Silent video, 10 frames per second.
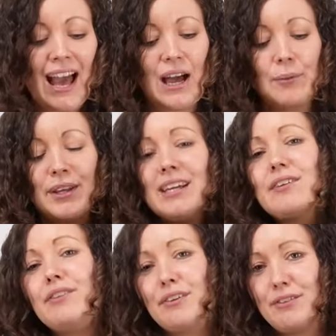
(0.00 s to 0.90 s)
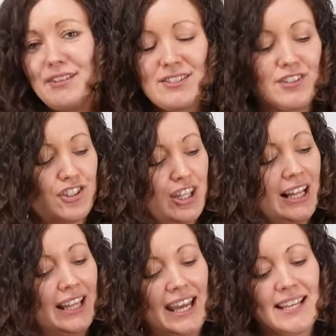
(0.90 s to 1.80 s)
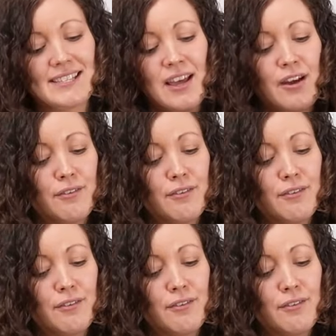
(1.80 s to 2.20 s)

Our EcoVero Viscose Chalet is